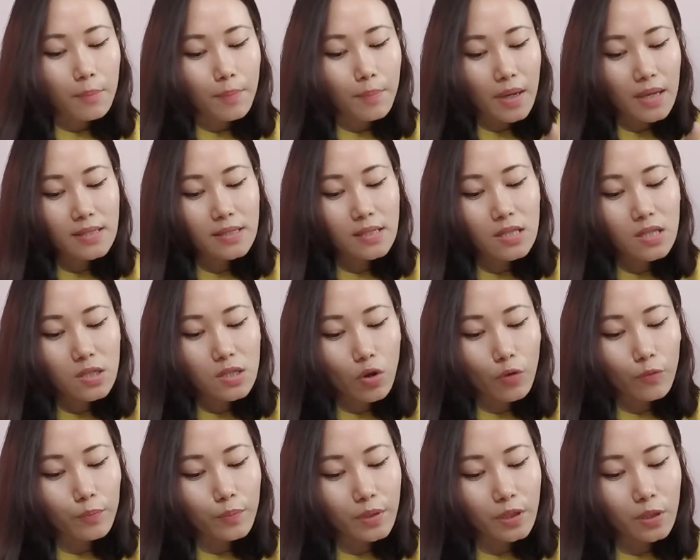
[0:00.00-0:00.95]
Past tense
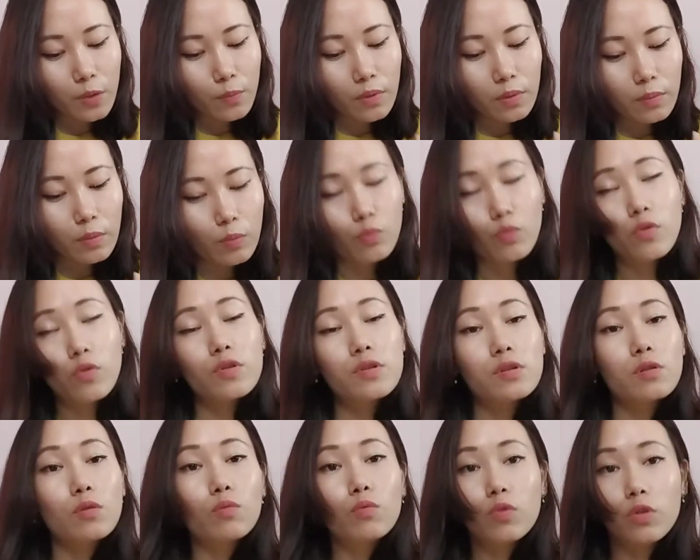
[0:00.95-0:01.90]
or be will be was
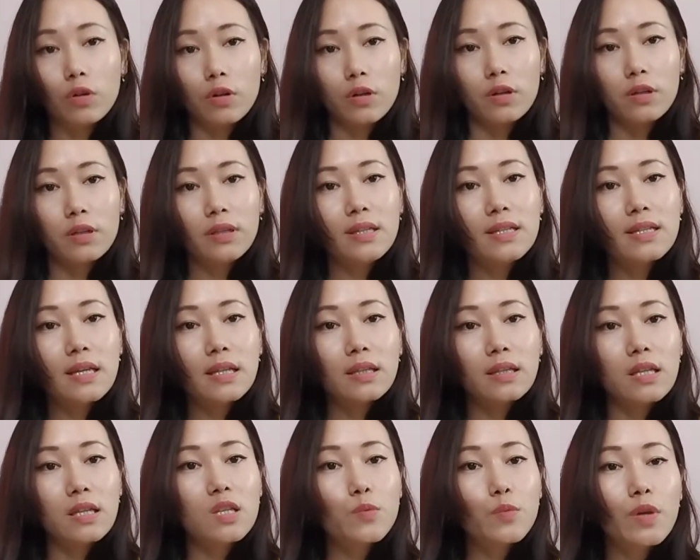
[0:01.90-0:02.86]
or were. These are the
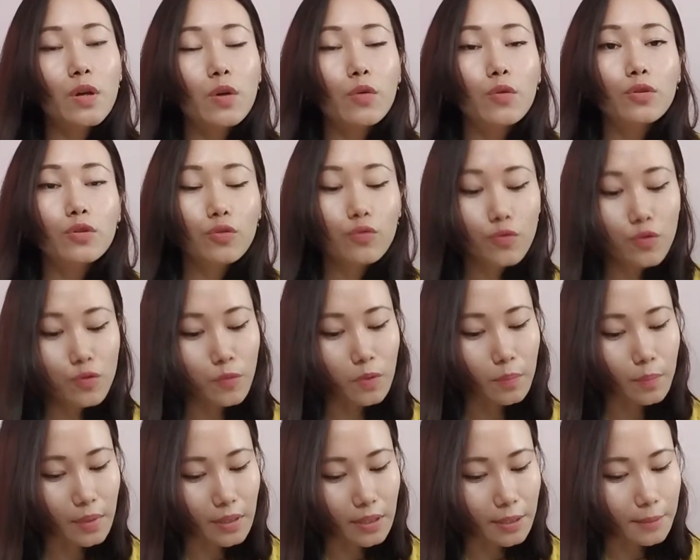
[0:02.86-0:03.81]
things we are going to use
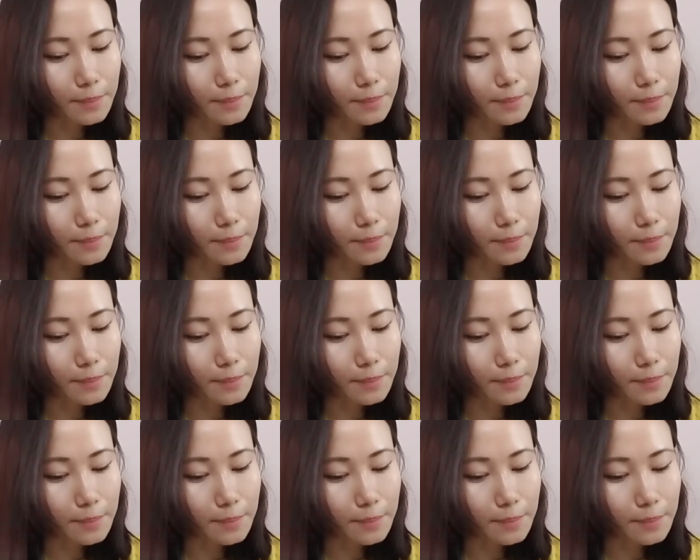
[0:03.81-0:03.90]
with be.